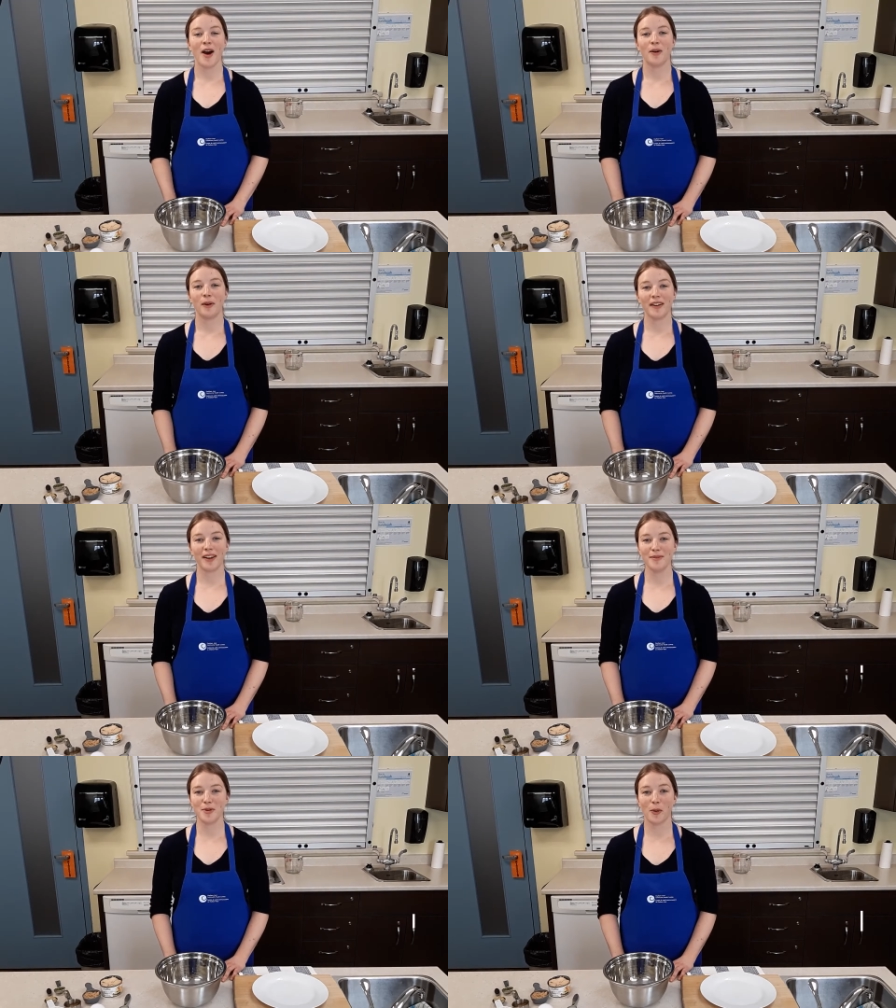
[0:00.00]

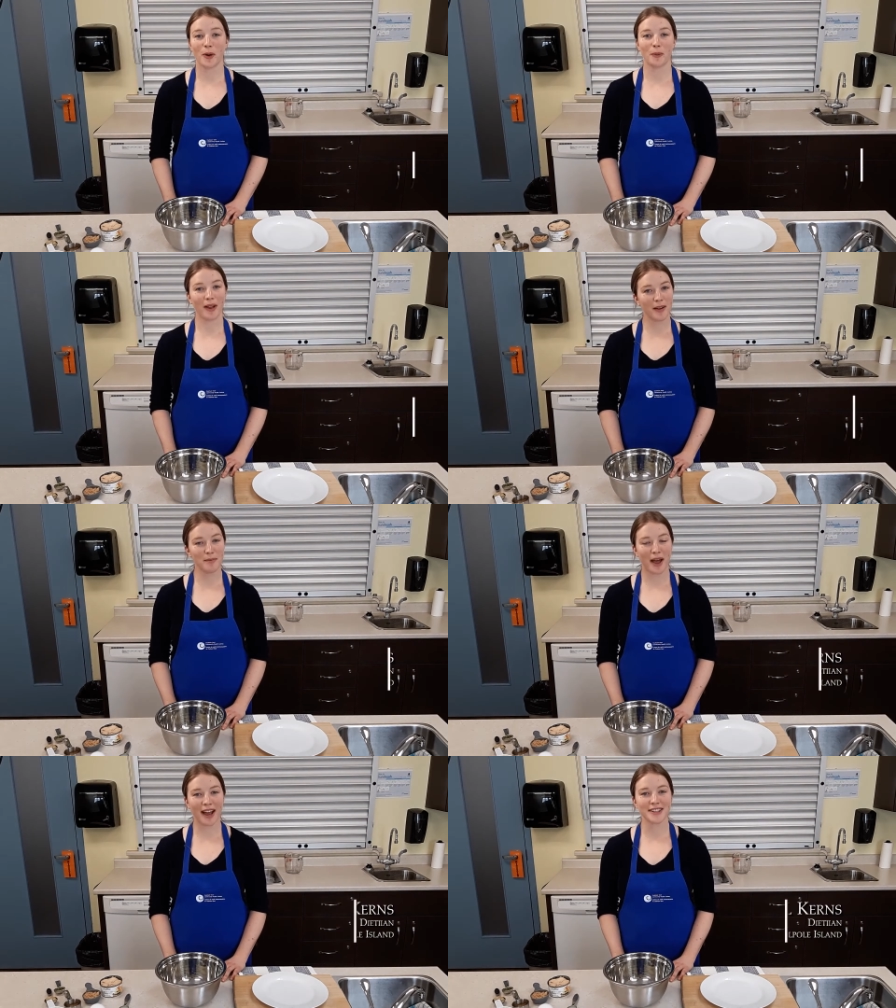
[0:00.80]
Welcome
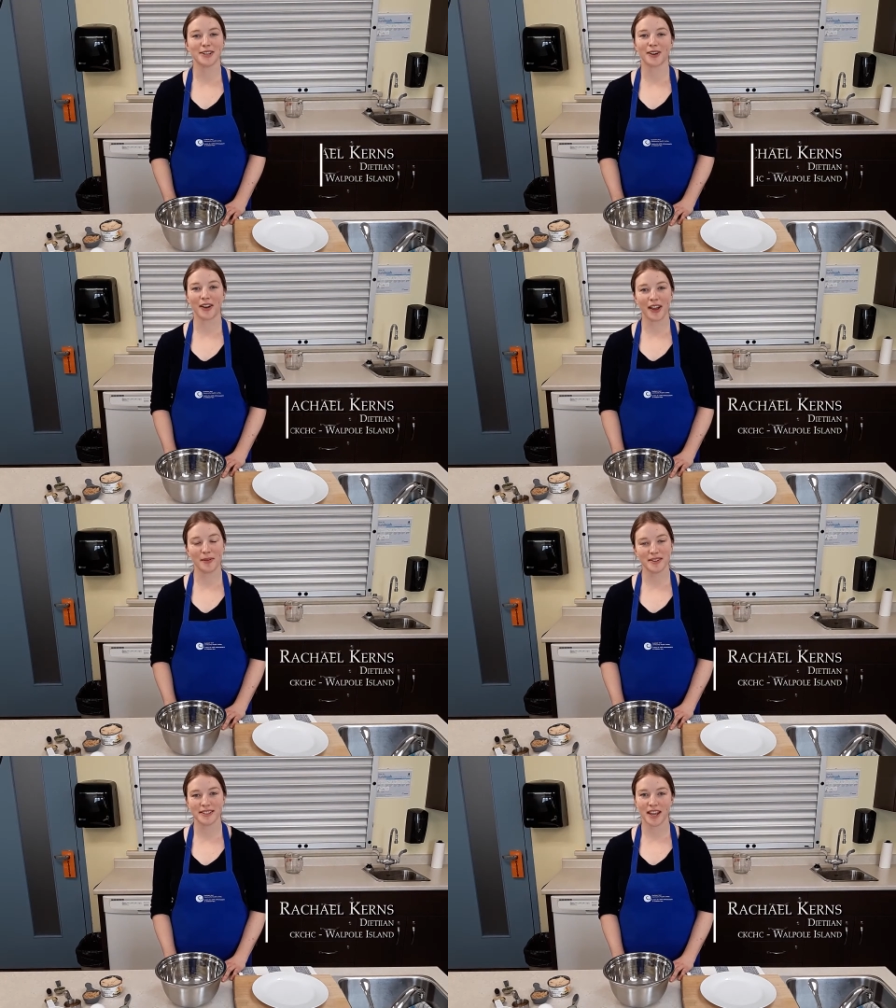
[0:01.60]
back to Cooking
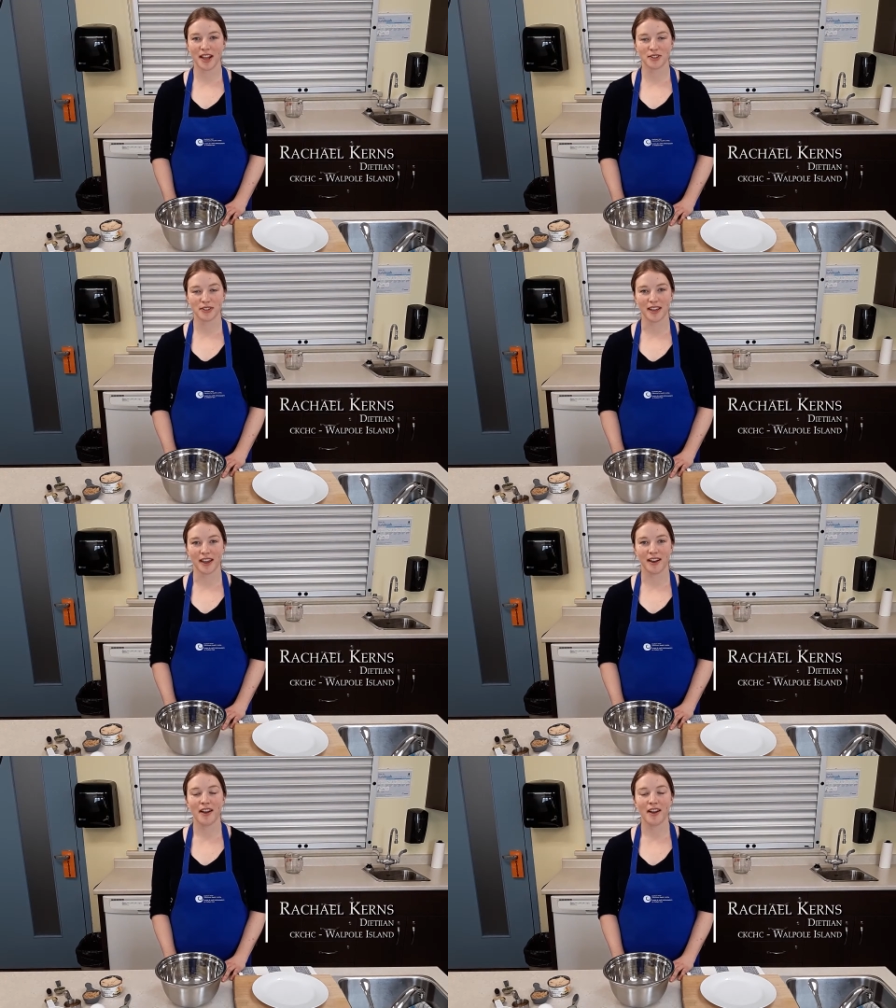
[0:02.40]
with CHC.